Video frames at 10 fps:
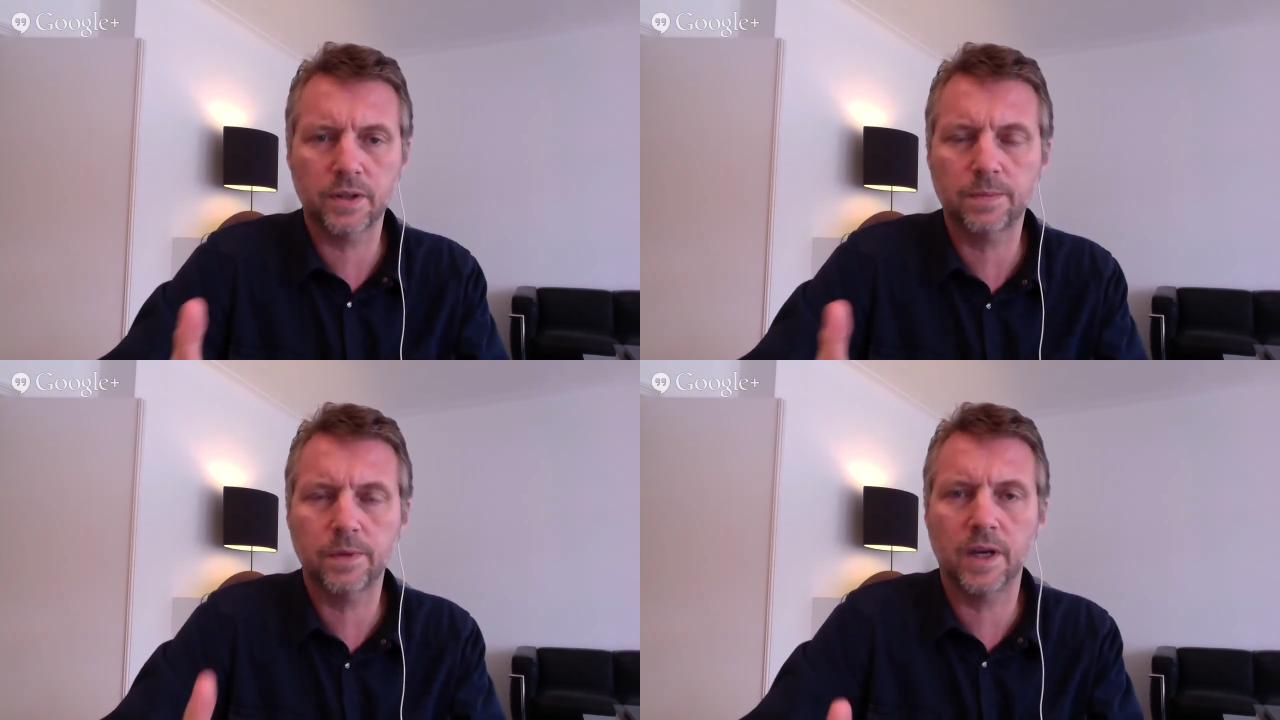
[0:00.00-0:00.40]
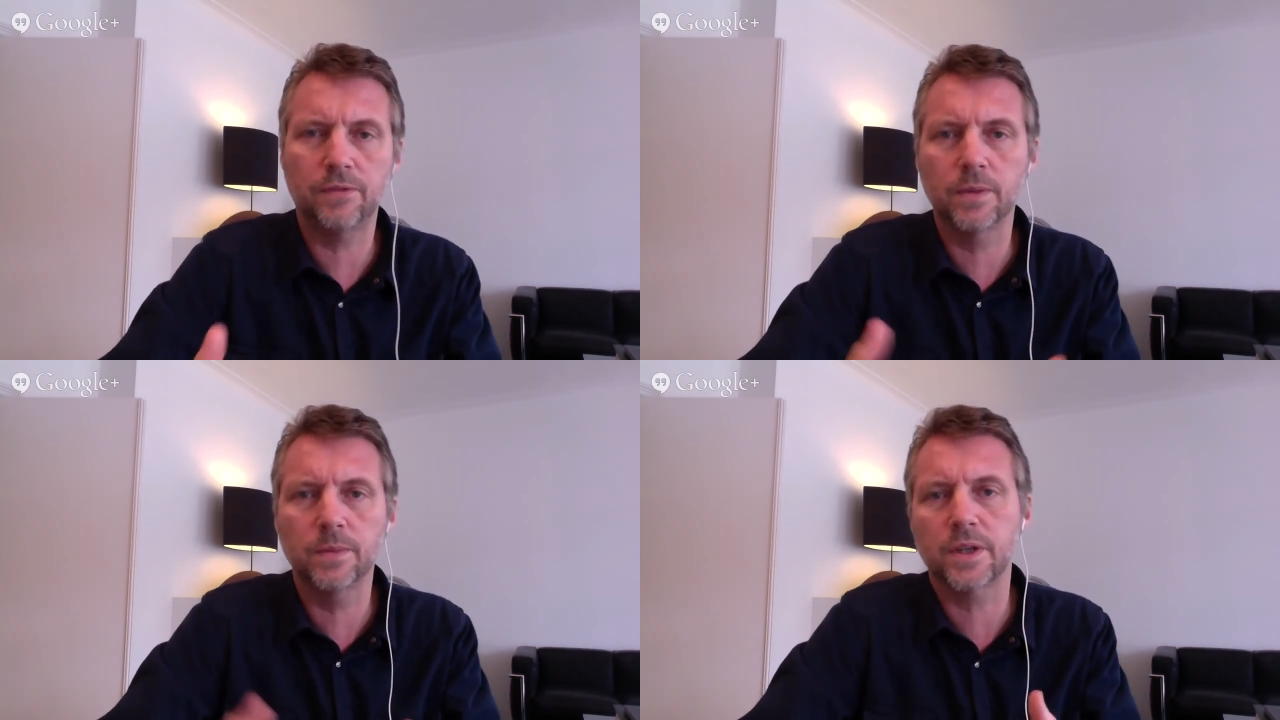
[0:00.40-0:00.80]
this
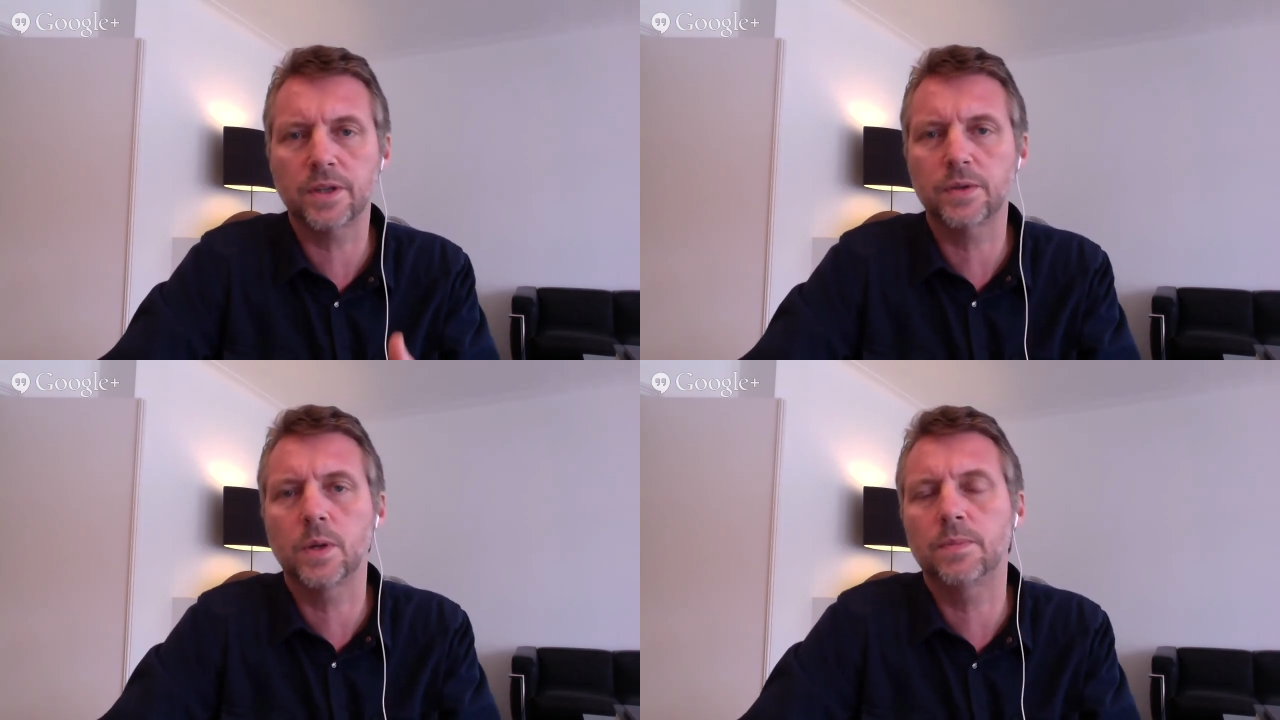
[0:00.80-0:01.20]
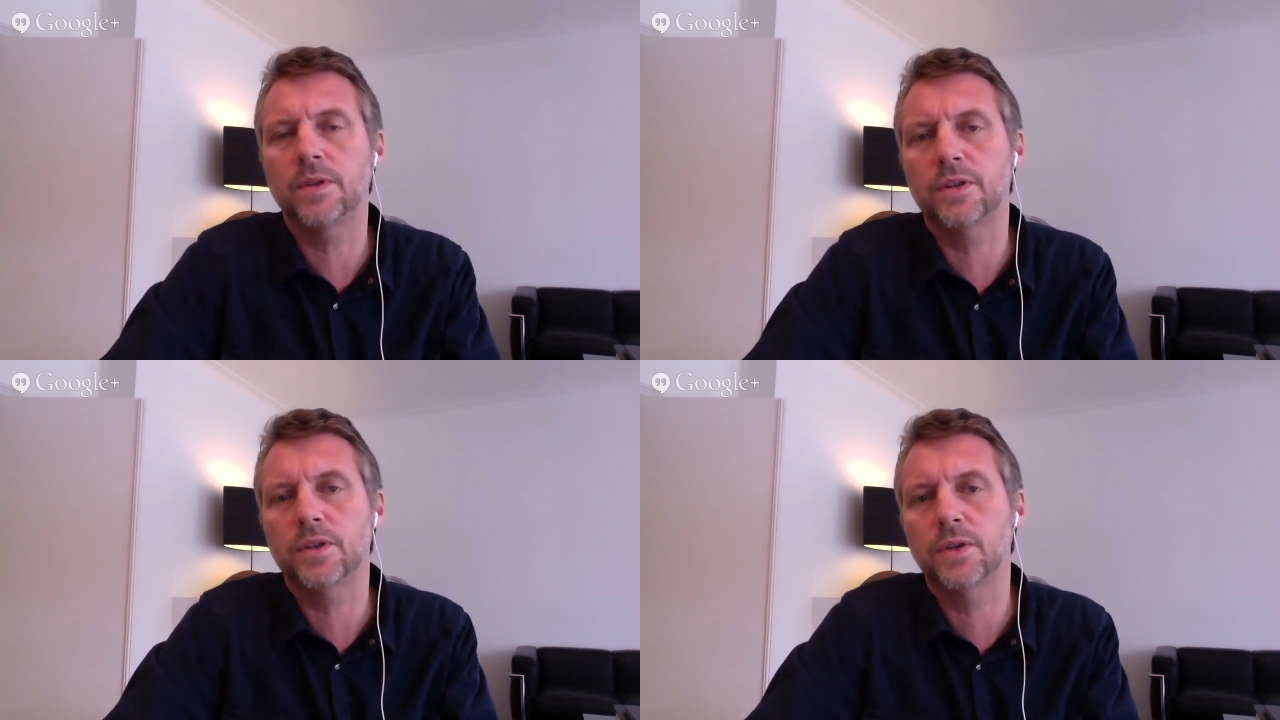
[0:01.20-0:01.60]
platform is also
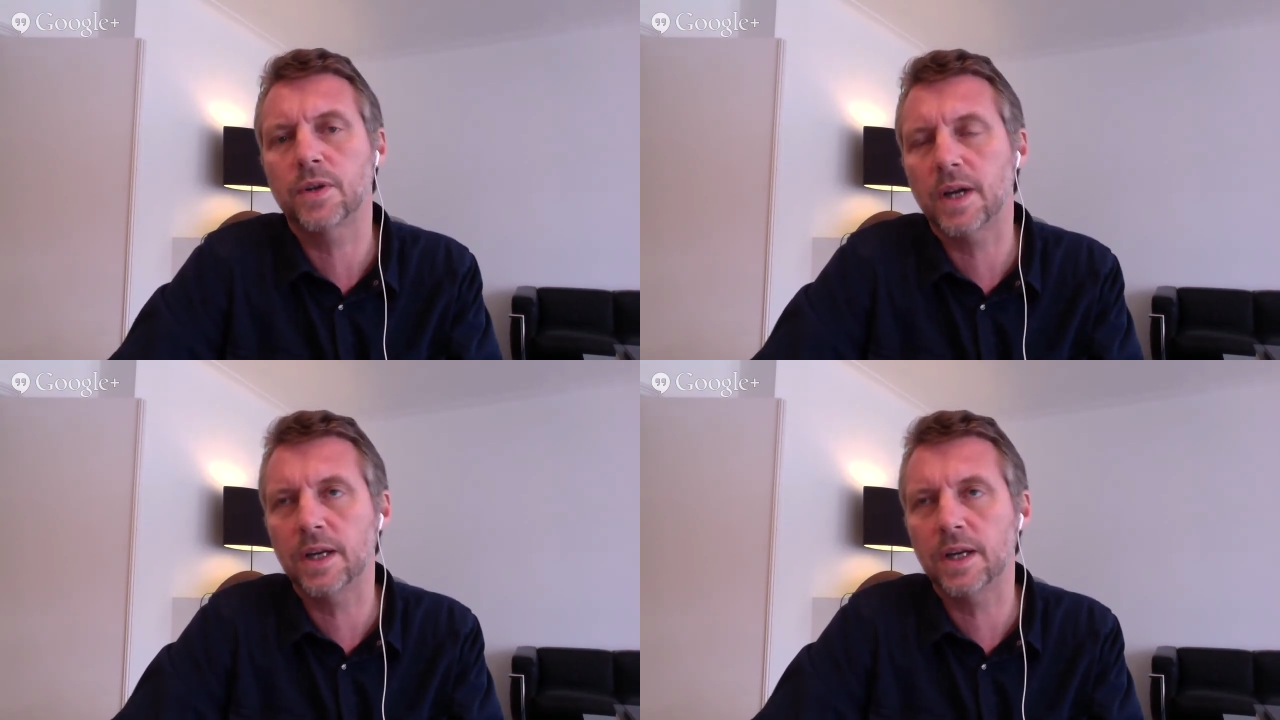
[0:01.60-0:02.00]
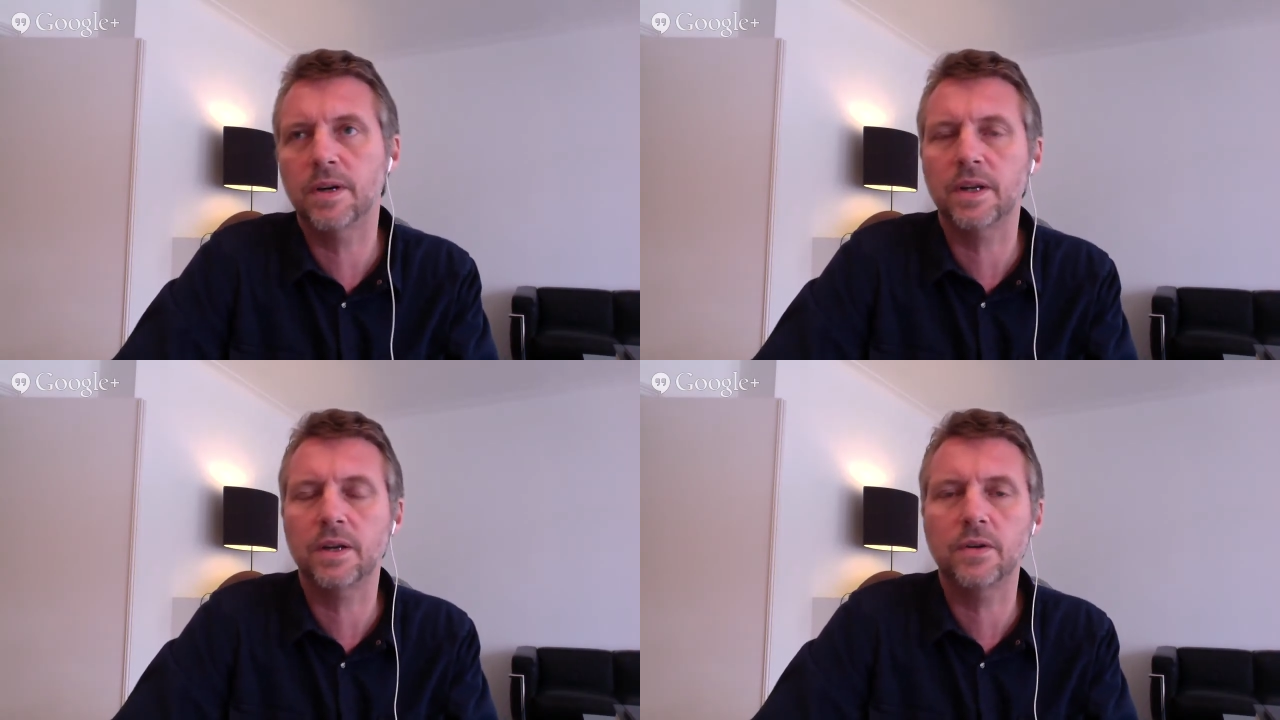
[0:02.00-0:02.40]
open to
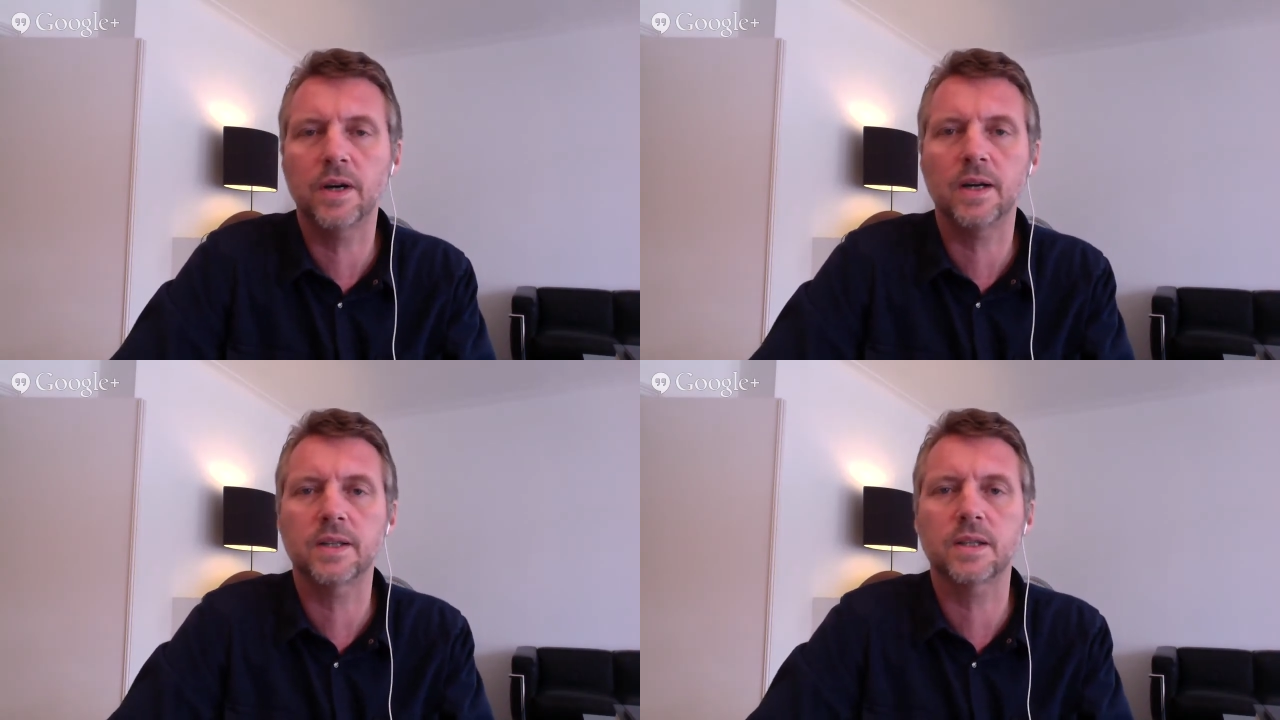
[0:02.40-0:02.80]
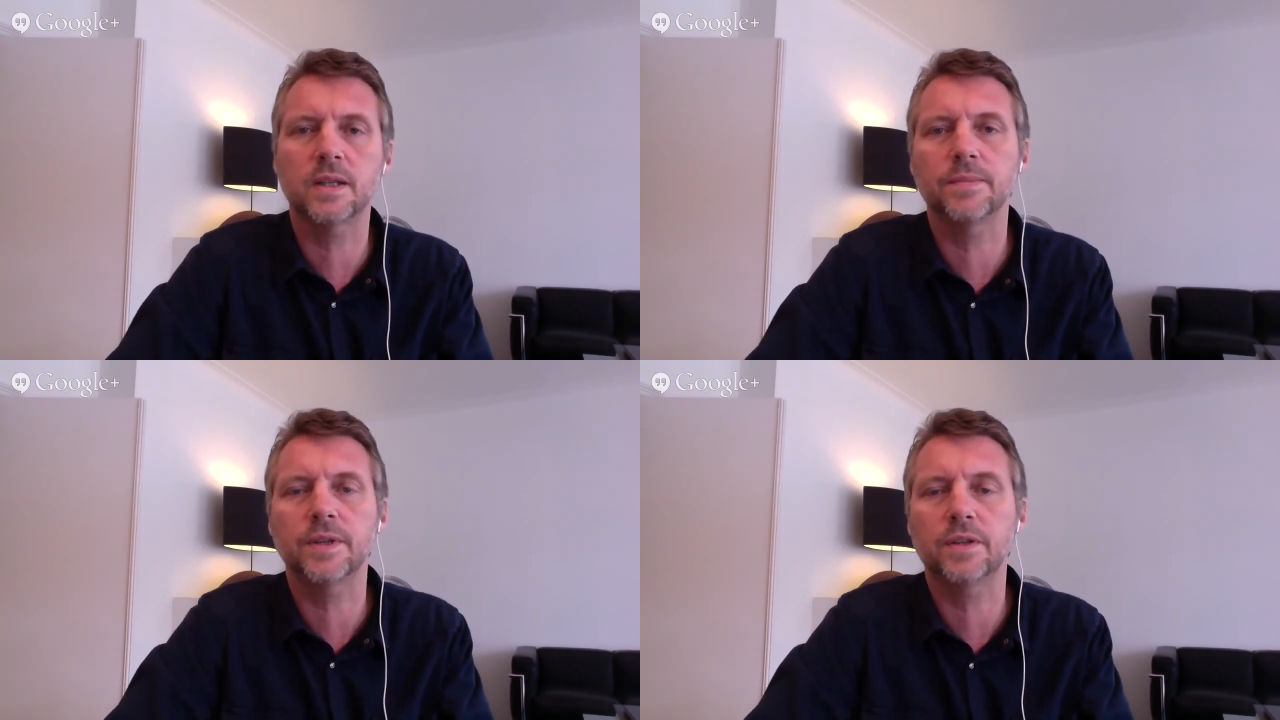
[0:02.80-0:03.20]
anybody who has
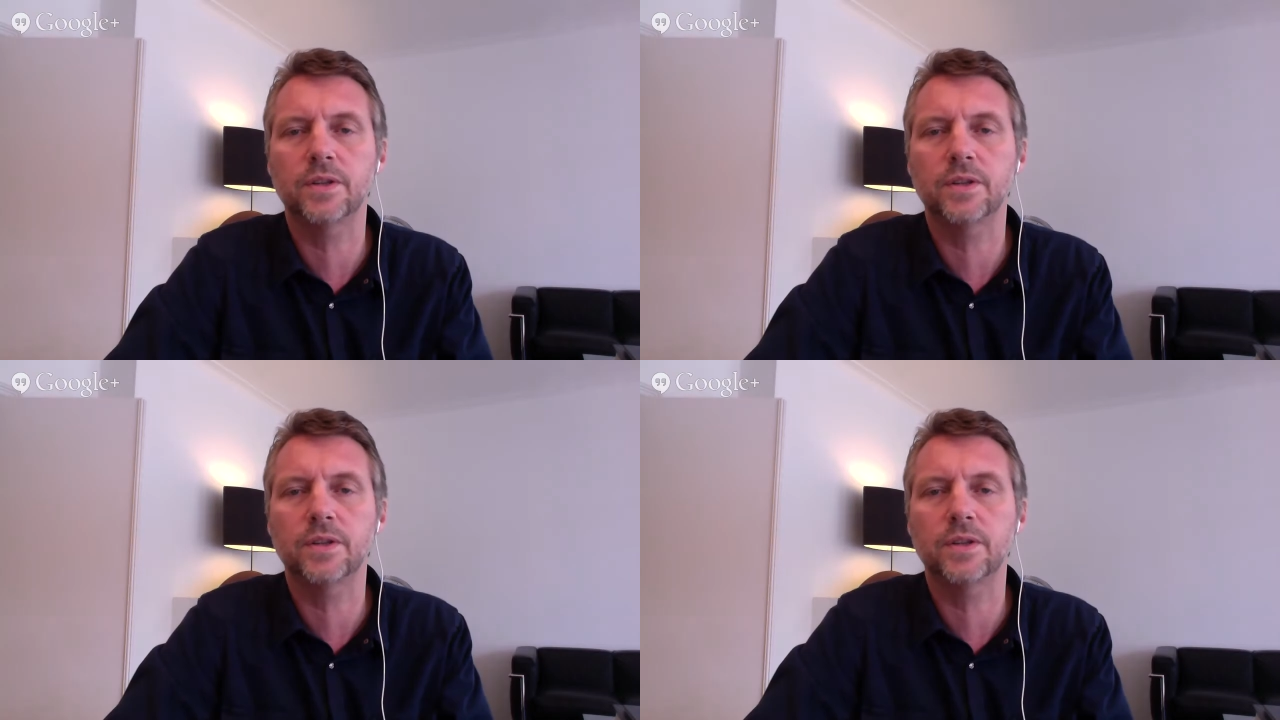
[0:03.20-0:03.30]
something